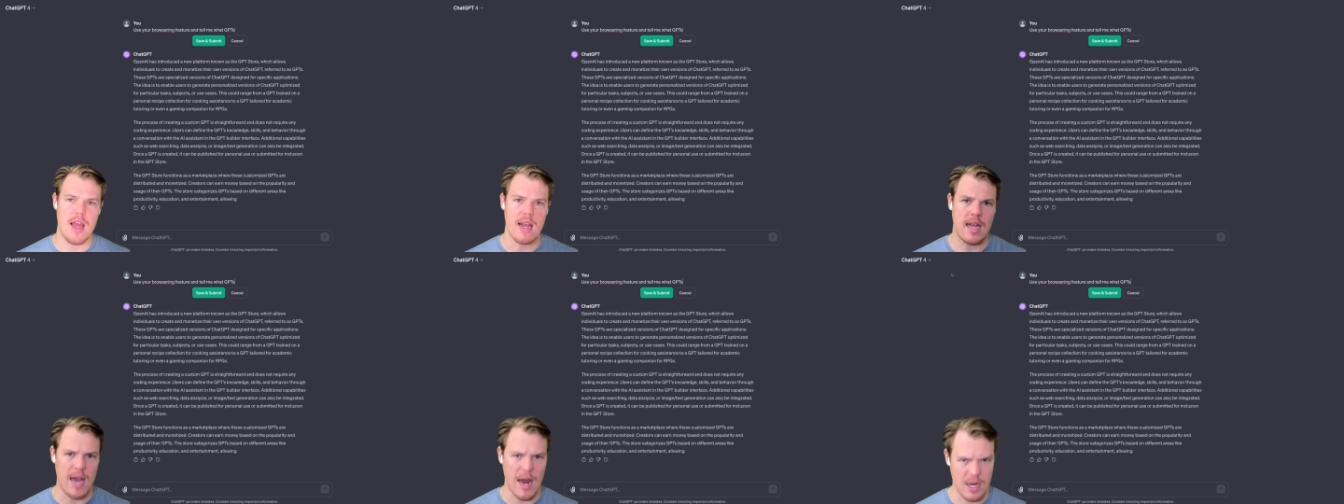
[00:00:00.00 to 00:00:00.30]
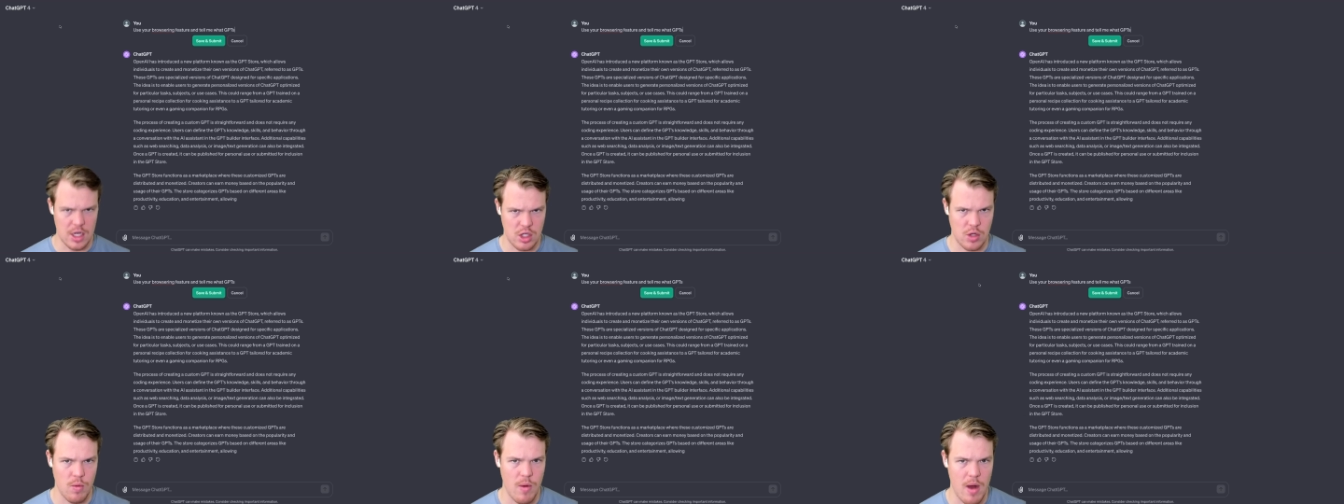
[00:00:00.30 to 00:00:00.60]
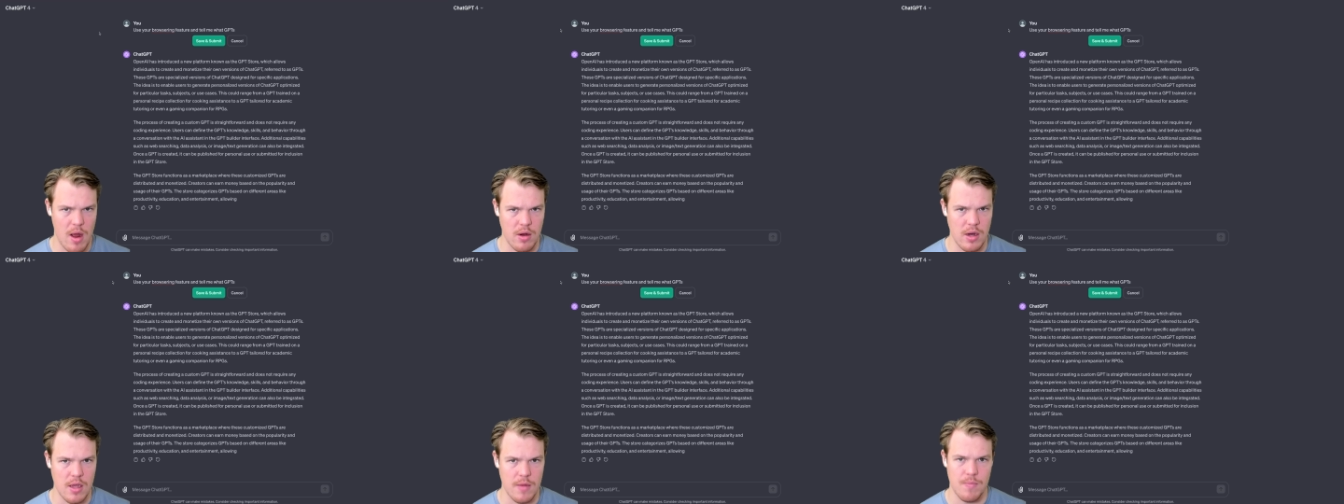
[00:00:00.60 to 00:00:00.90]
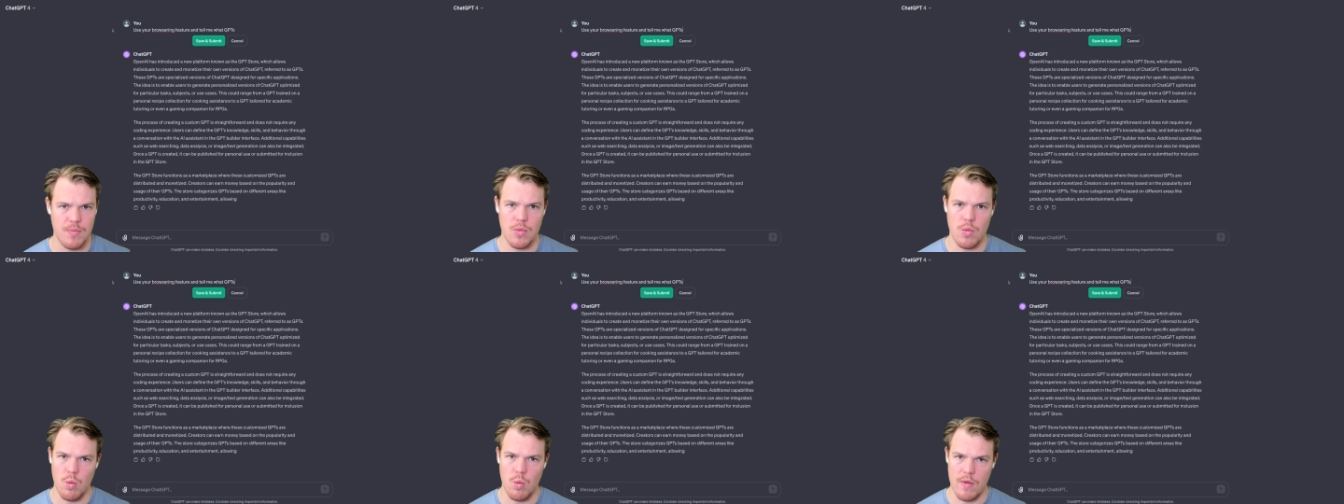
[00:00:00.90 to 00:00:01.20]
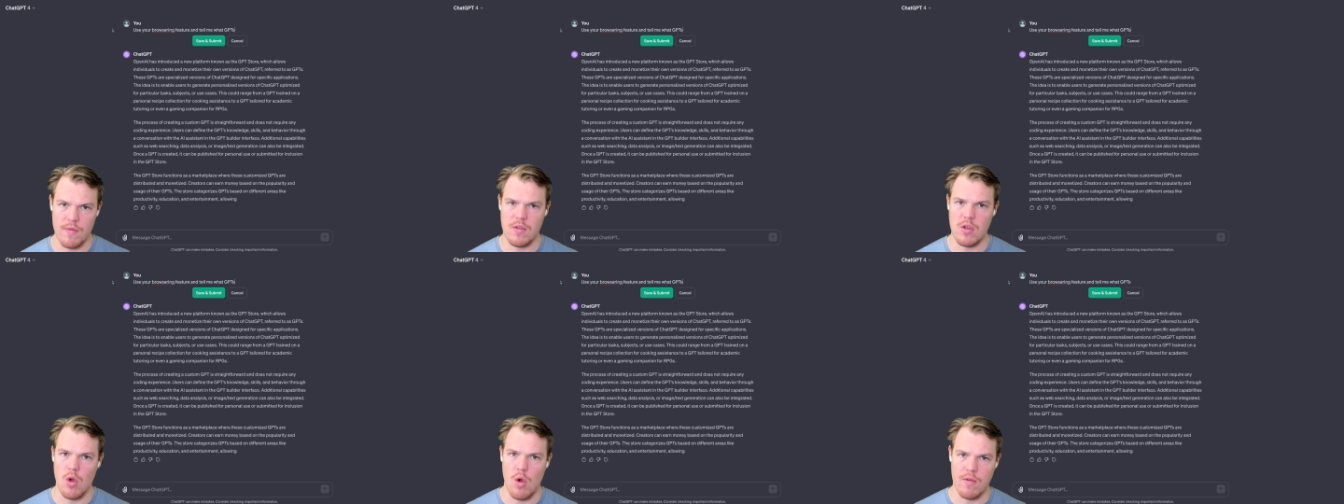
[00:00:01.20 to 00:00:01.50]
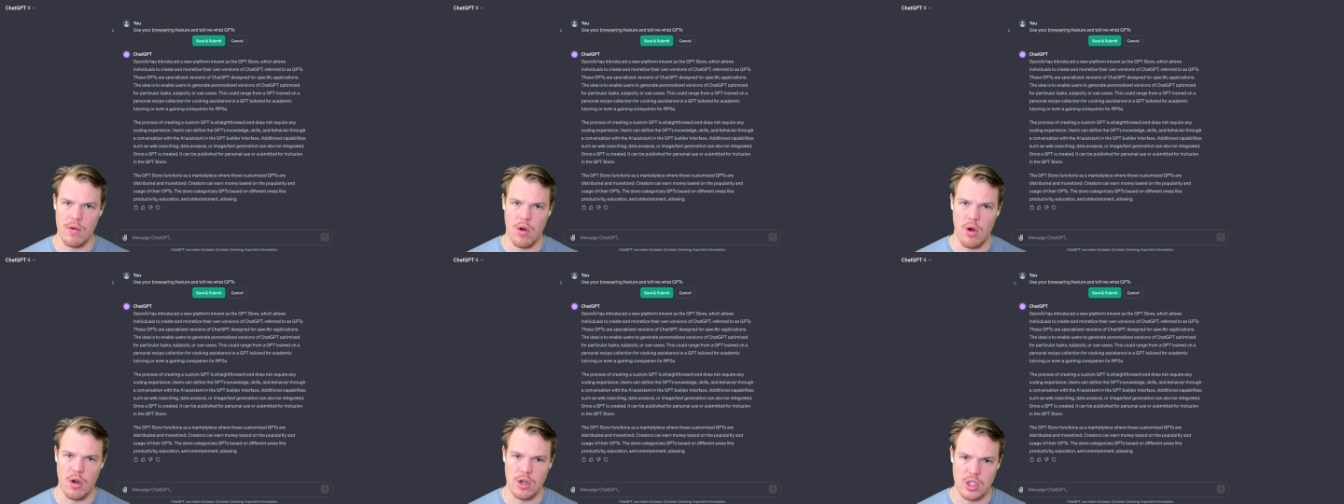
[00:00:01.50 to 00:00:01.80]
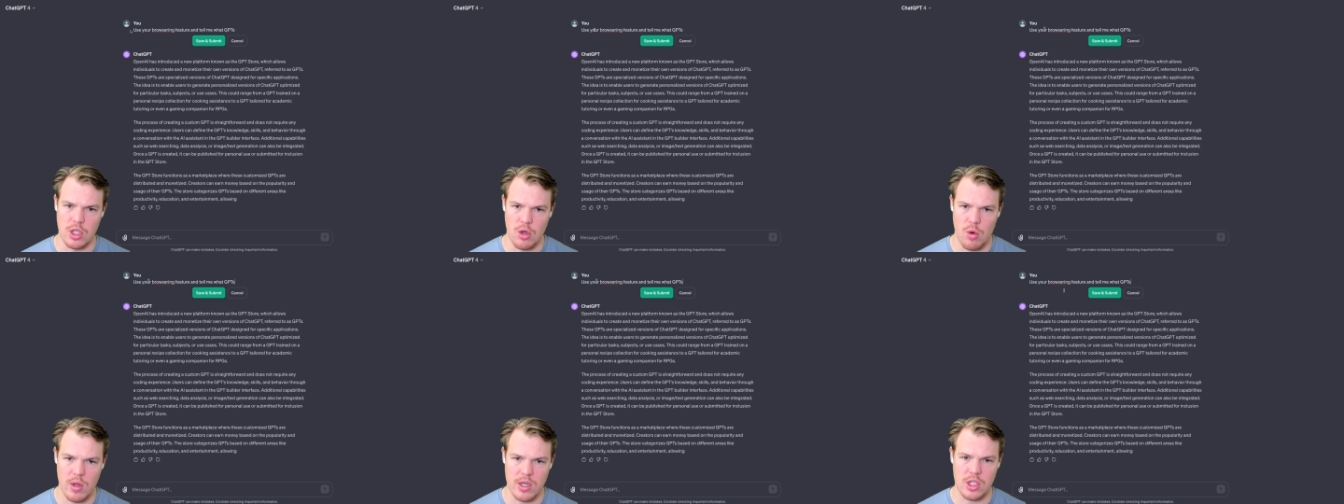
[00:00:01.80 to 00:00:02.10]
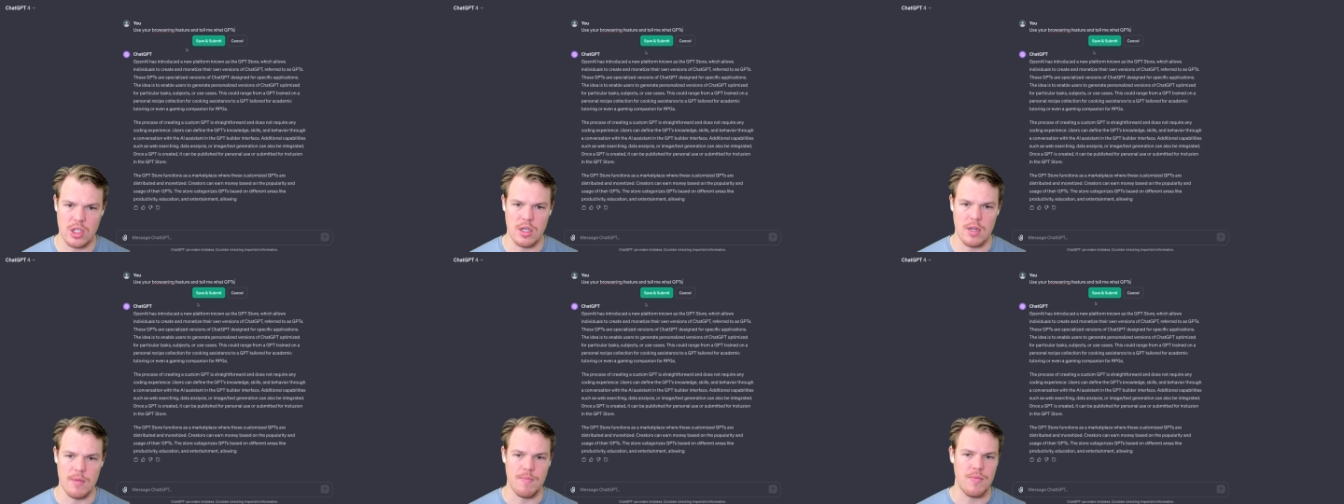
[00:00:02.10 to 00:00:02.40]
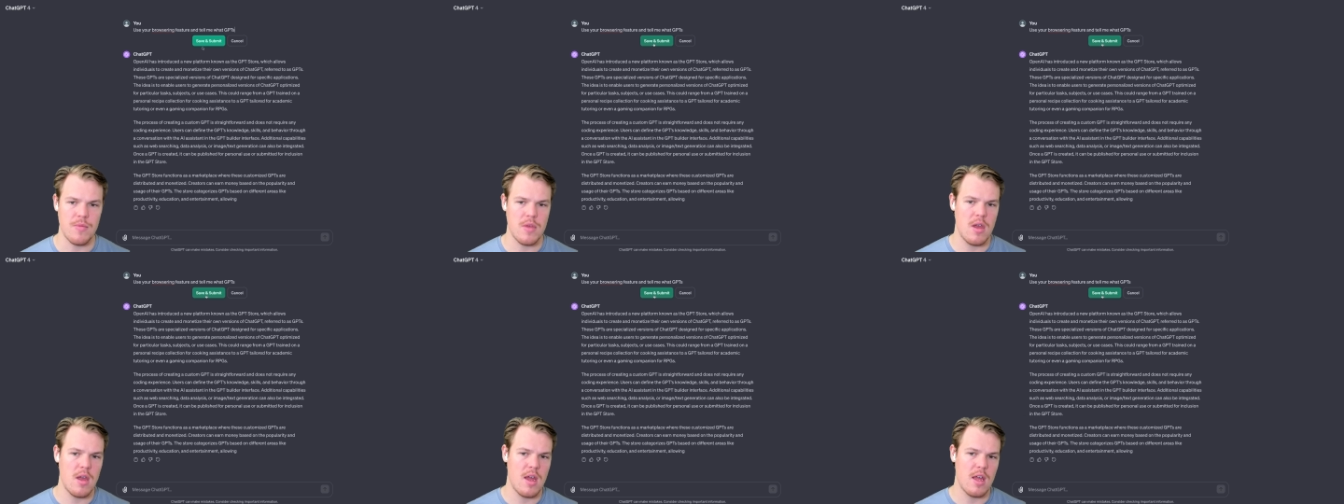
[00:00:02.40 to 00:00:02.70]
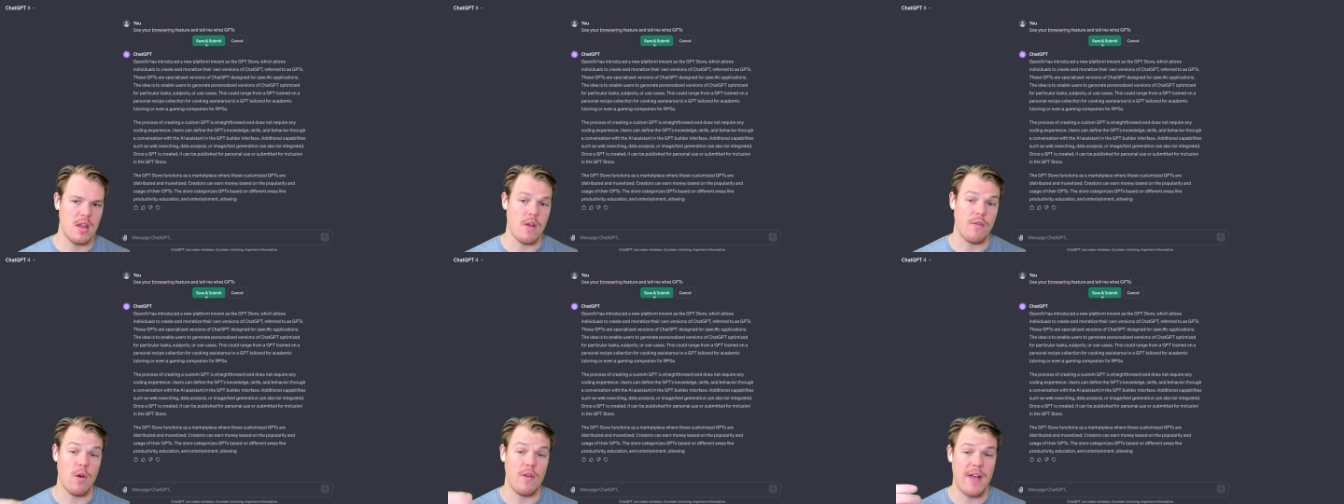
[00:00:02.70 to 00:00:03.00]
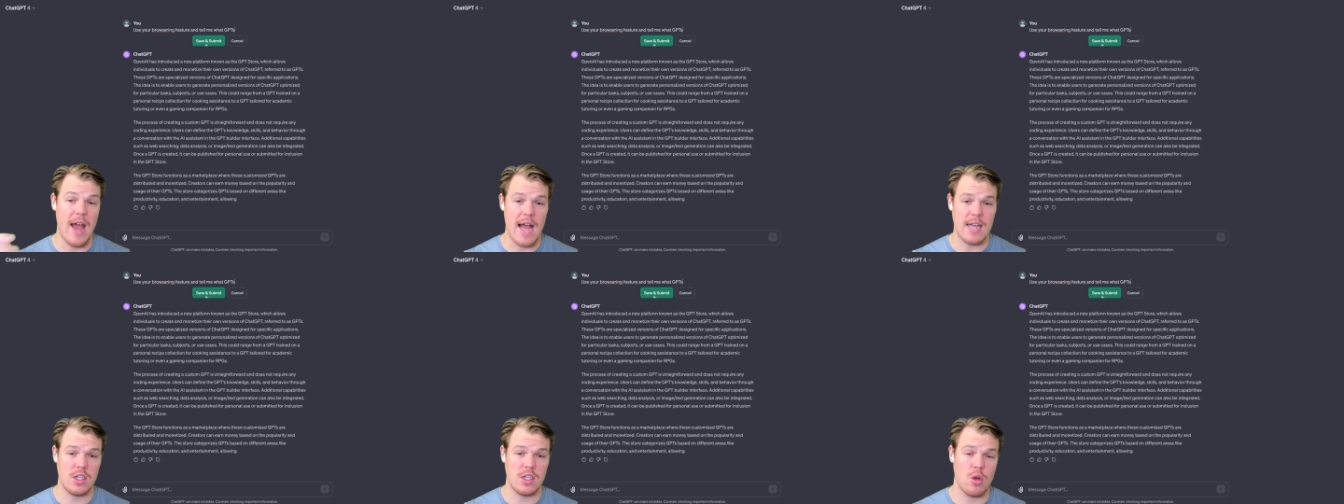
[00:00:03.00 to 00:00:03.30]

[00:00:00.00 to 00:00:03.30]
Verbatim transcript: and kind of surround it with the overarching question. Therefore, if I ask a